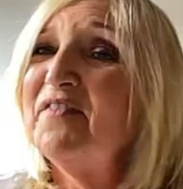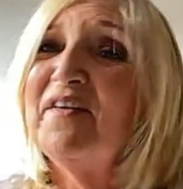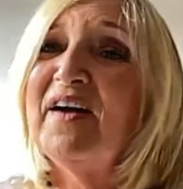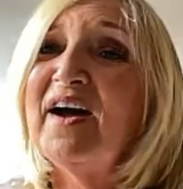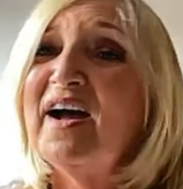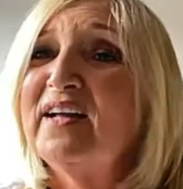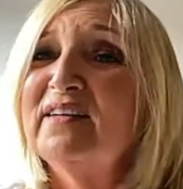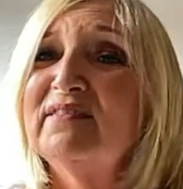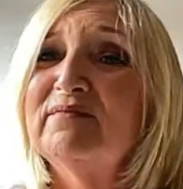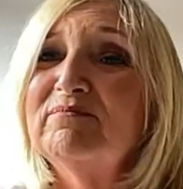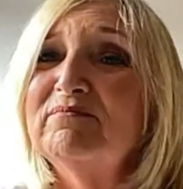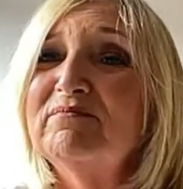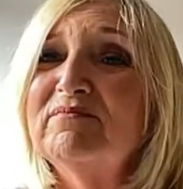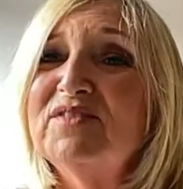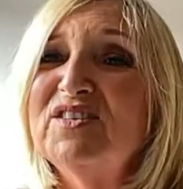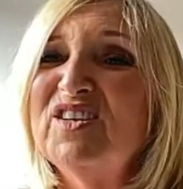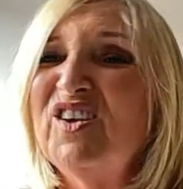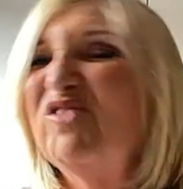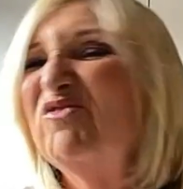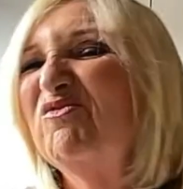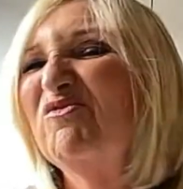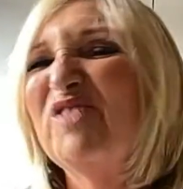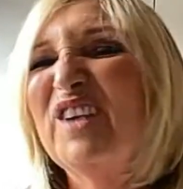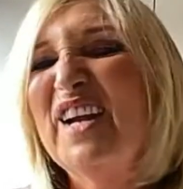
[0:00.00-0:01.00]
I
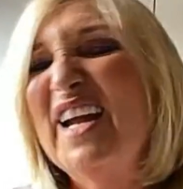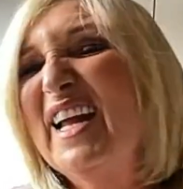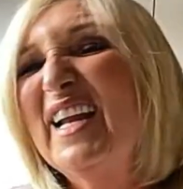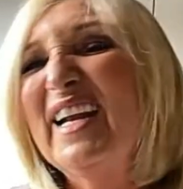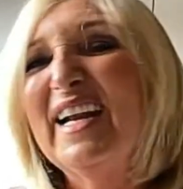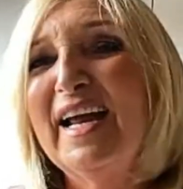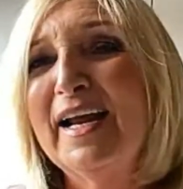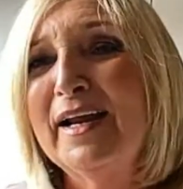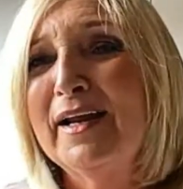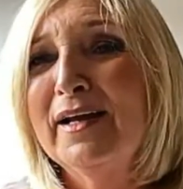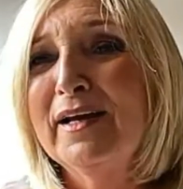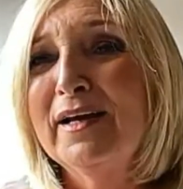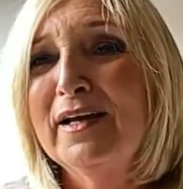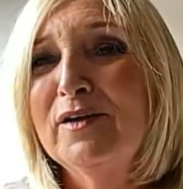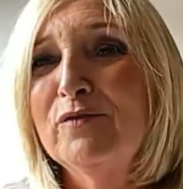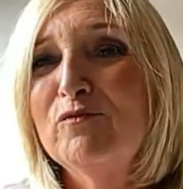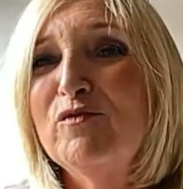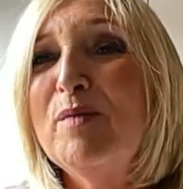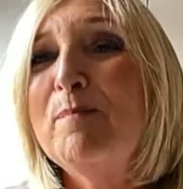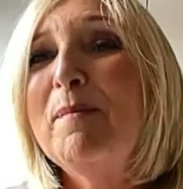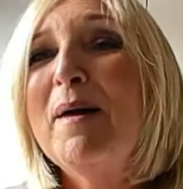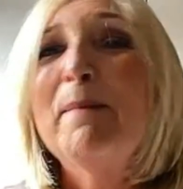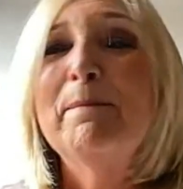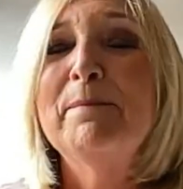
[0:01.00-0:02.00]
don't really
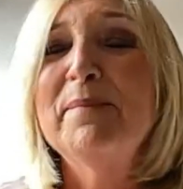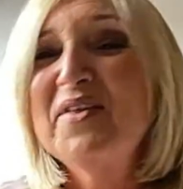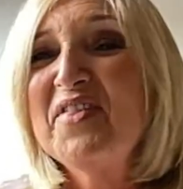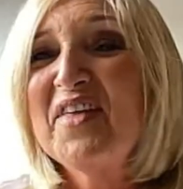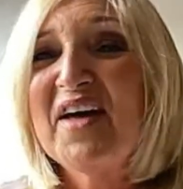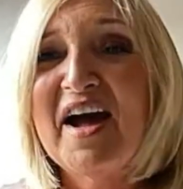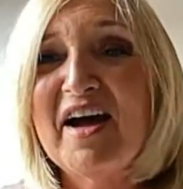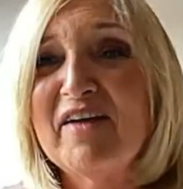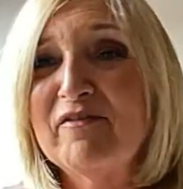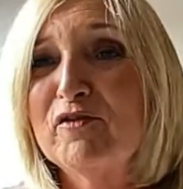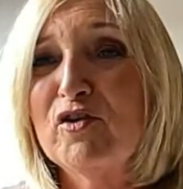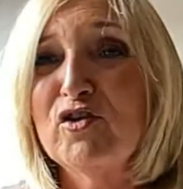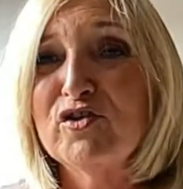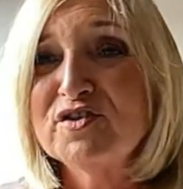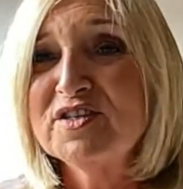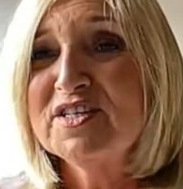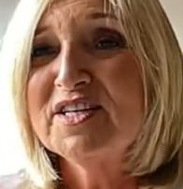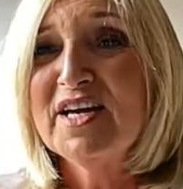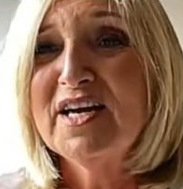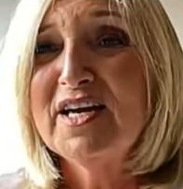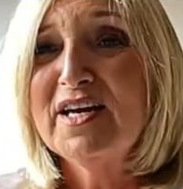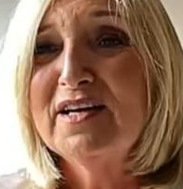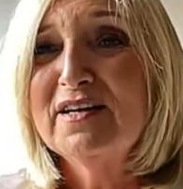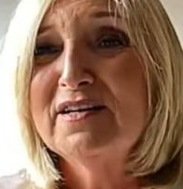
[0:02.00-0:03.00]
remember that I've got
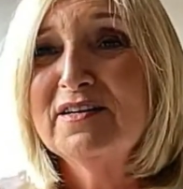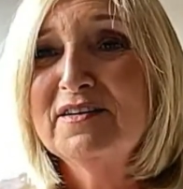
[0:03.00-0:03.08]
it.